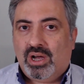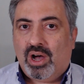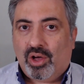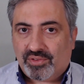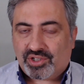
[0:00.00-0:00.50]

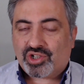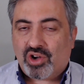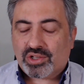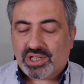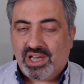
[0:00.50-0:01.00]
on the
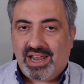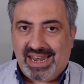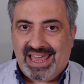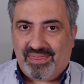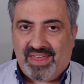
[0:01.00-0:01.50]
trot.
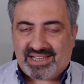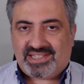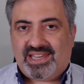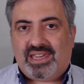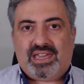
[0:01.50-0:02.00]
Let that
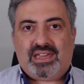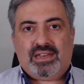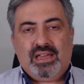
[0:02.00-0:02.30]
sink in.